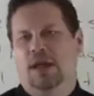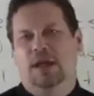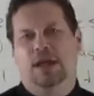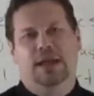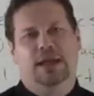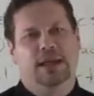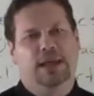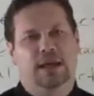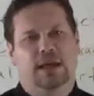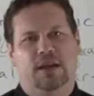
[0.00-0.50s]

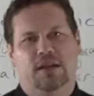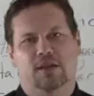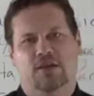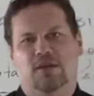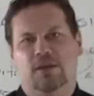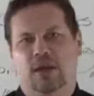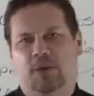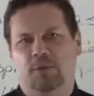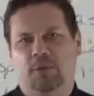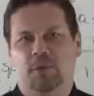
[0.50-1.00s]
Again,
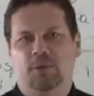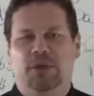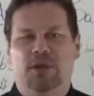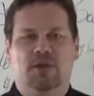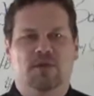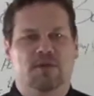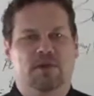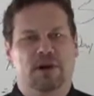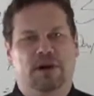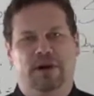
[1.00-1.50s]

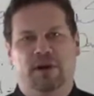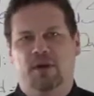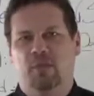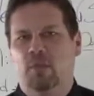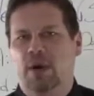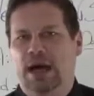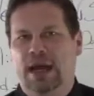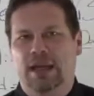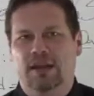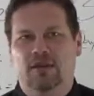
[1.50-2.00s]
supplements vary
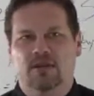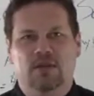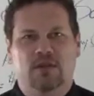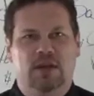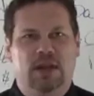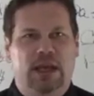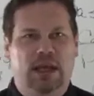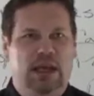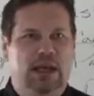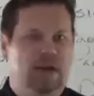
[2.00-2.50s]
by
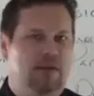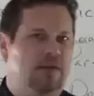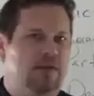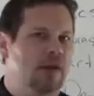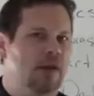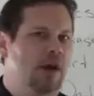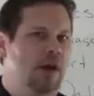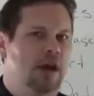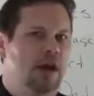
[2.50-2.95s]
state.